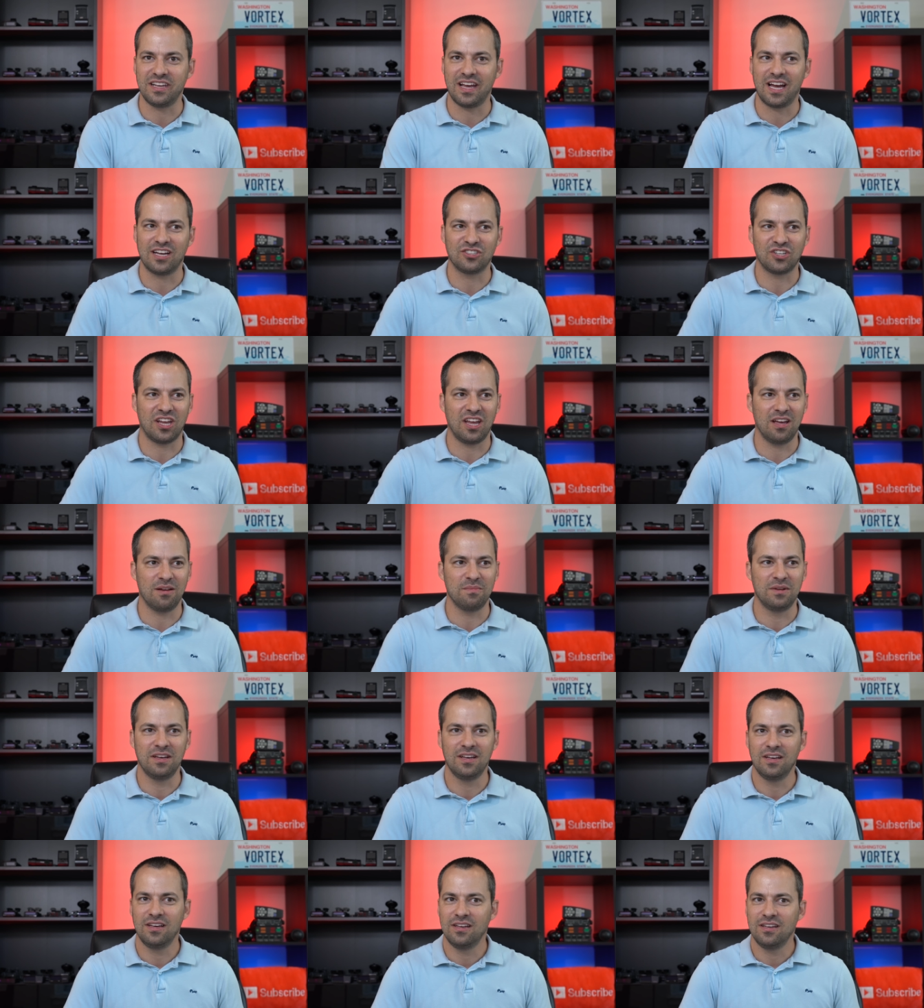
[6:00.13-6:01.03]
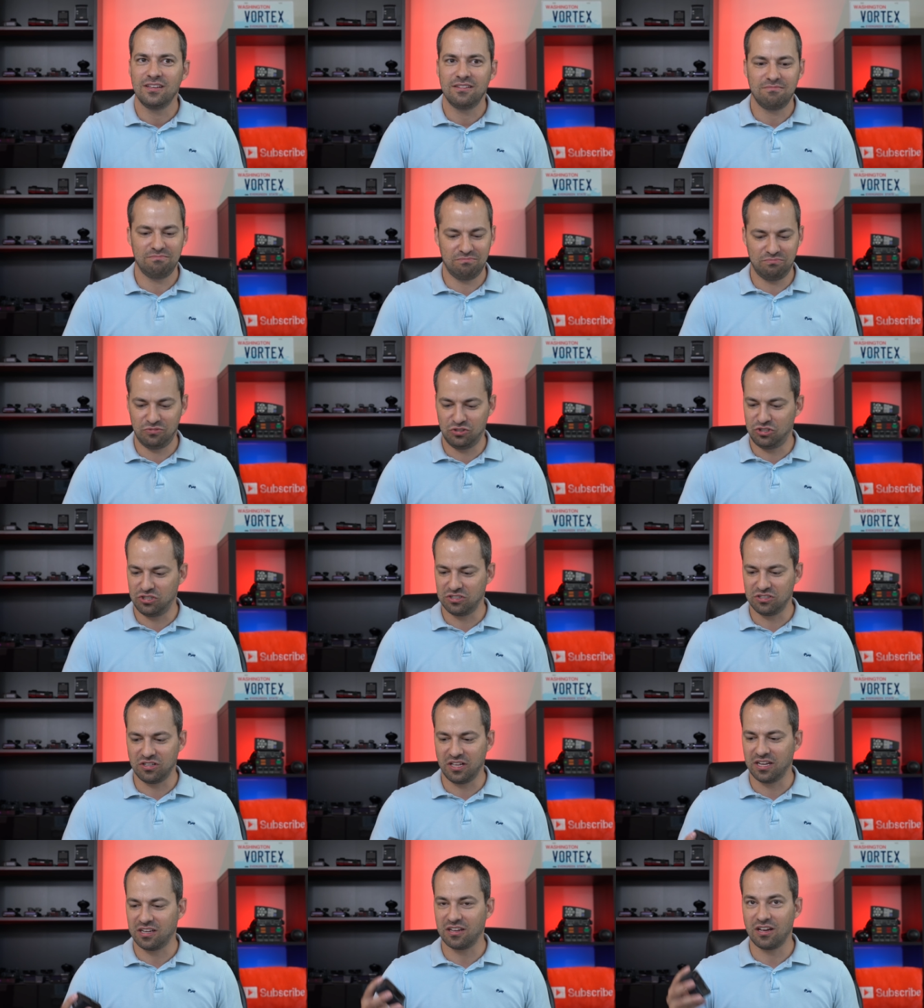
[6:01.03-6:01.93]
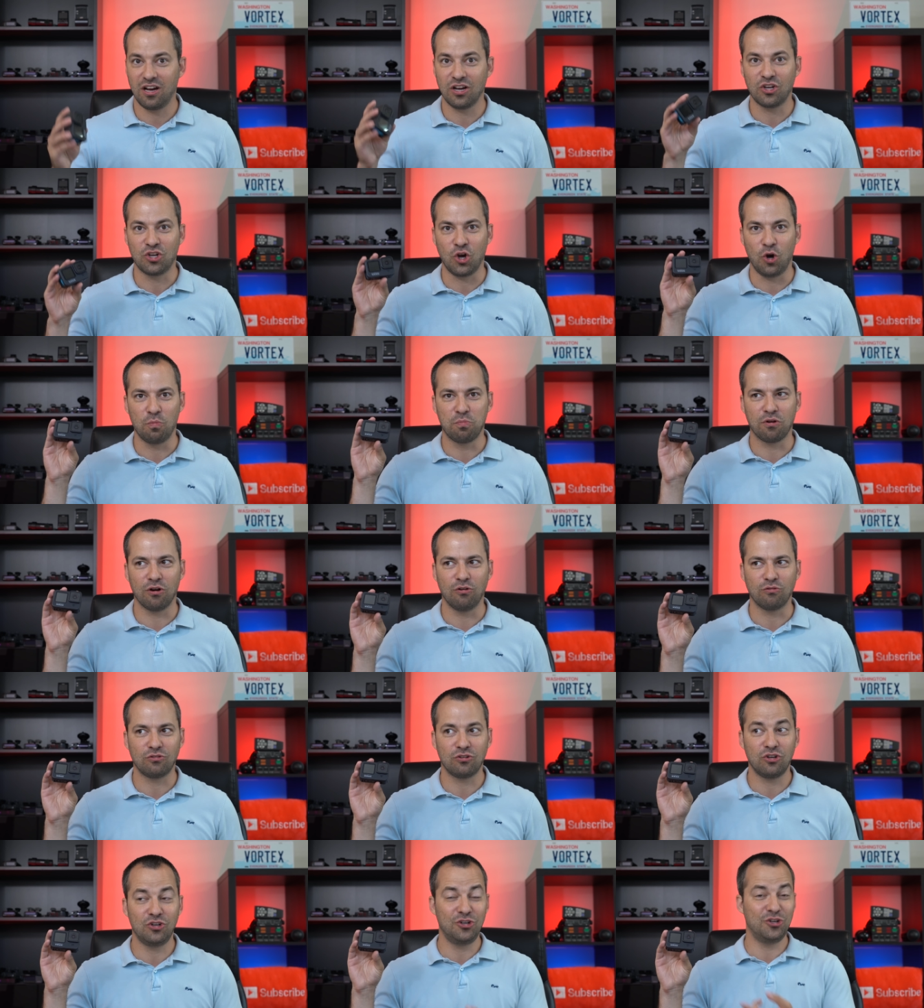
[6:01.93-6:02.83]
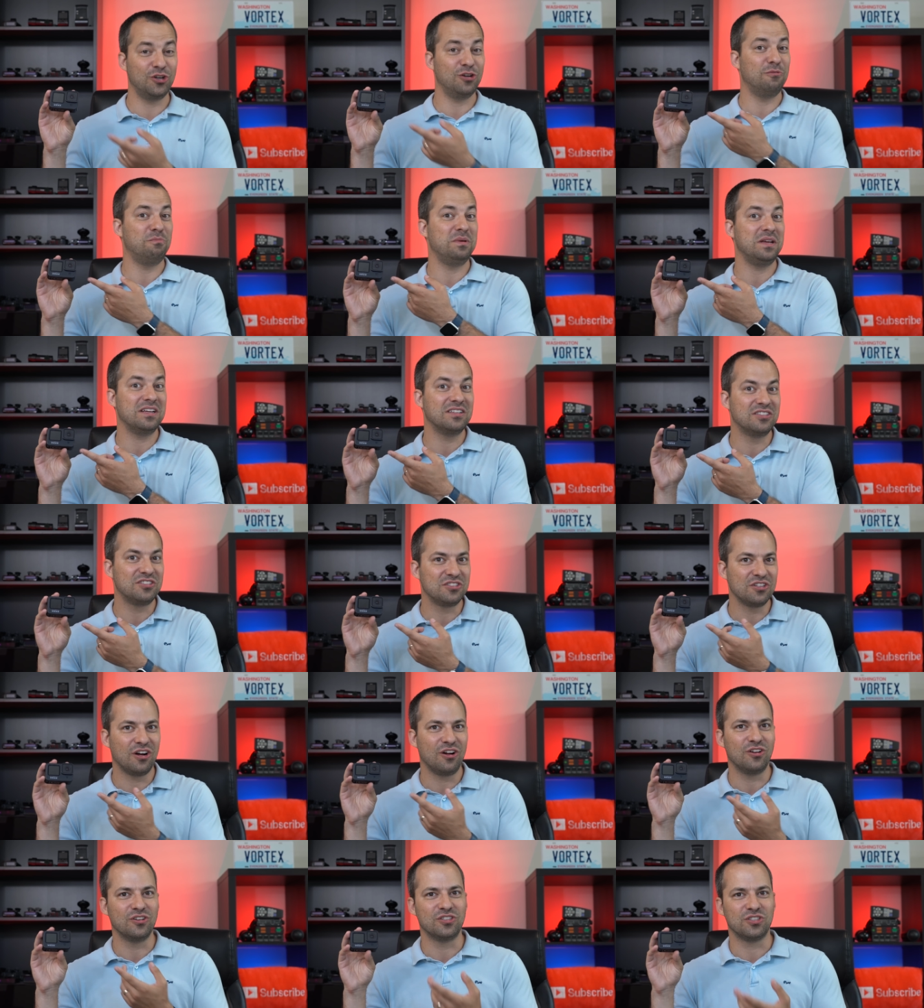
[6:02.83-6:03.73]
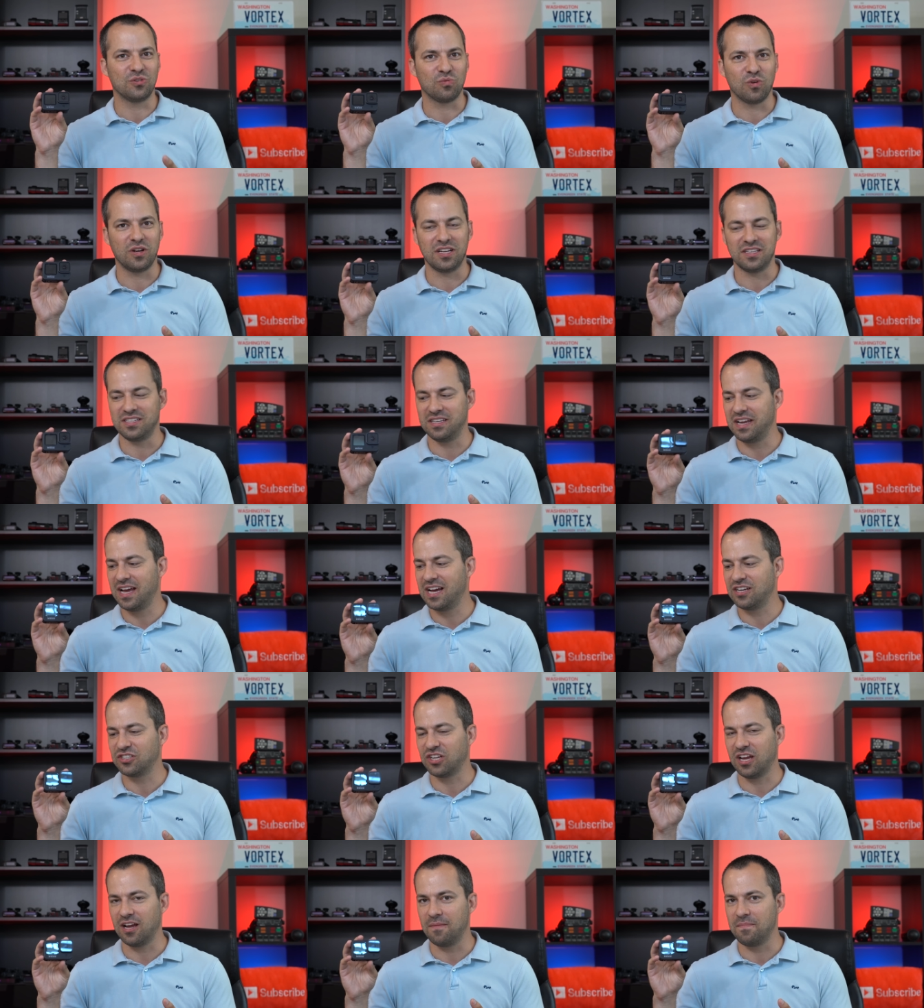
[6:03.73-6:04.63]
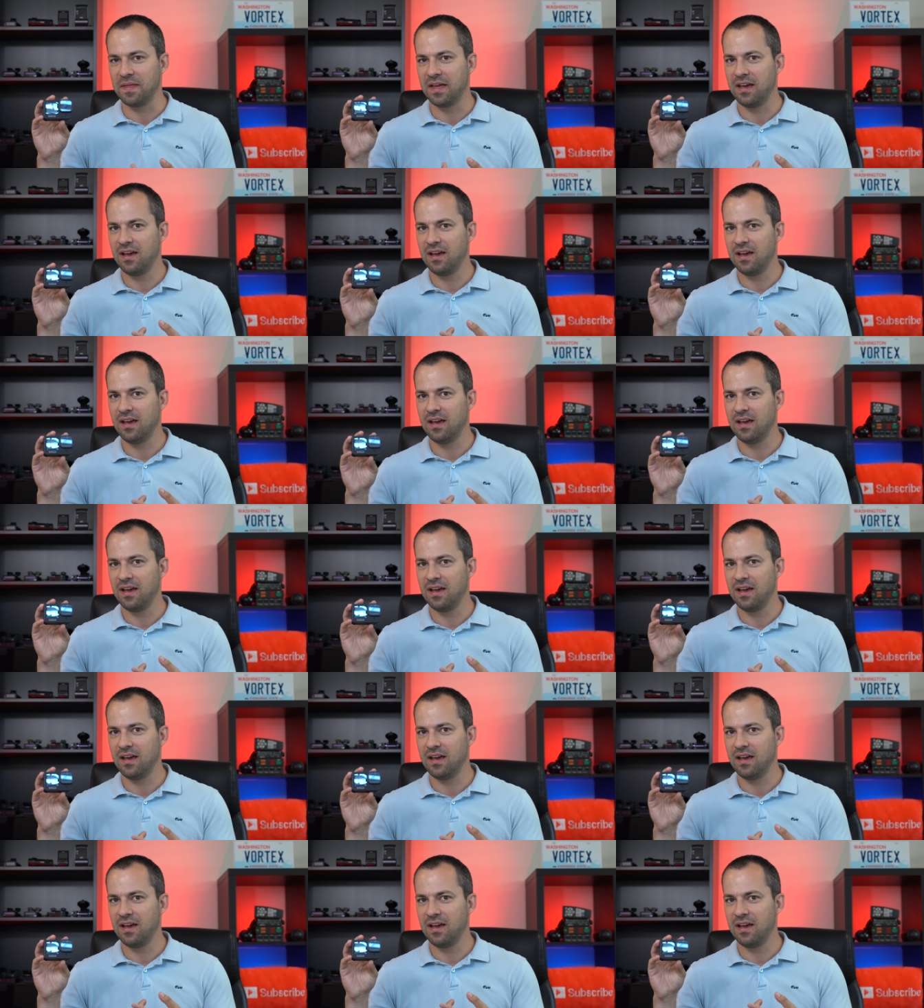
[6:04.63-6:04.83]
dash cam, just like a GoPro could be installed to run as a dash cam.